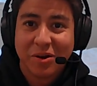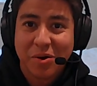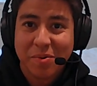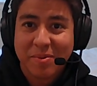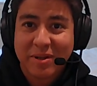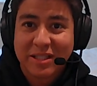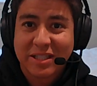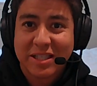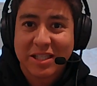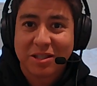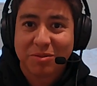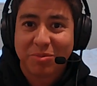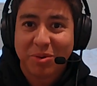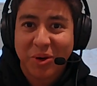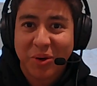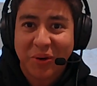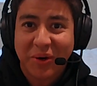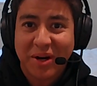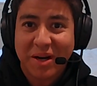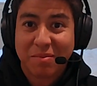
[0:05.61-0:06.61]
OMSCS
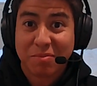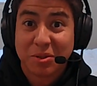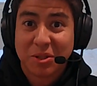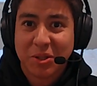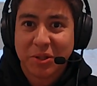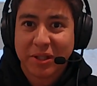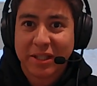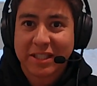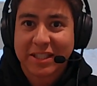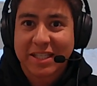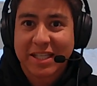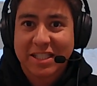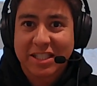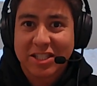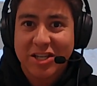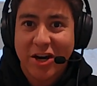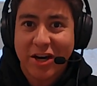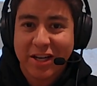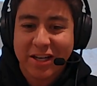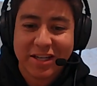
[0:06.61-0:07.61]
program. So let's get
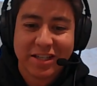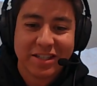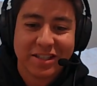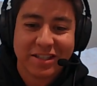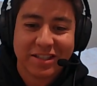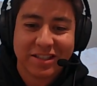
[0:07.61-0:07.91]
started.